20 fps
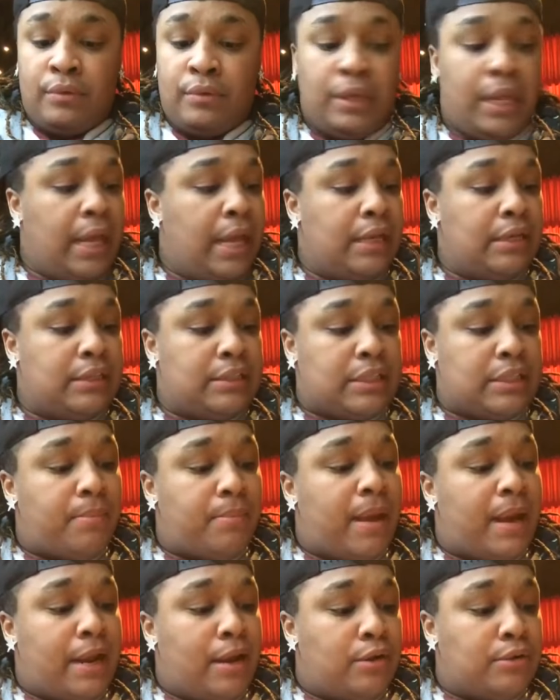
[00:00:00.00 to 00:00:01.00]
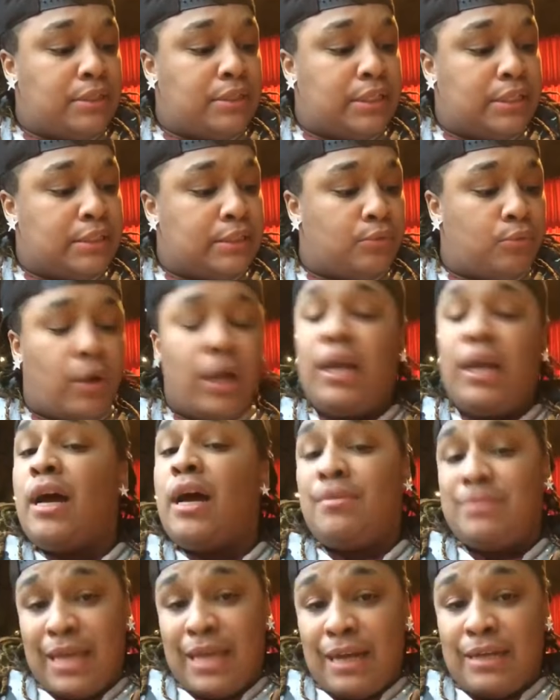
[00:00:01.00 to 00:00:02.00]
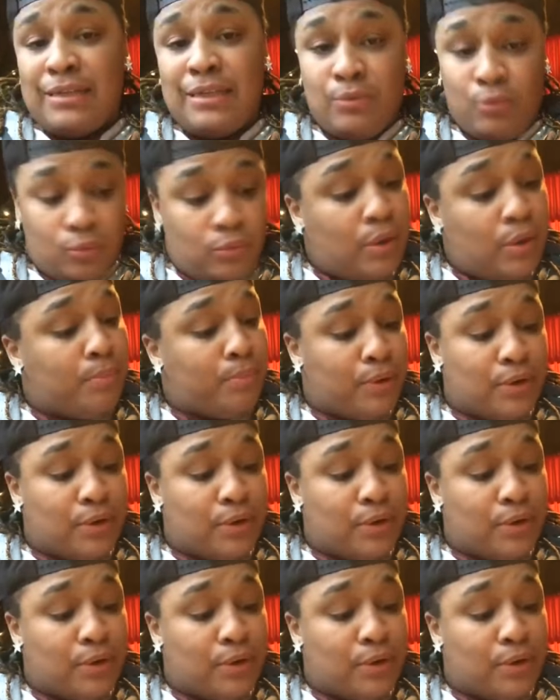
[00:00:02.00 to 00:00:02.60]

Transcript: that somebody else's what comes out of one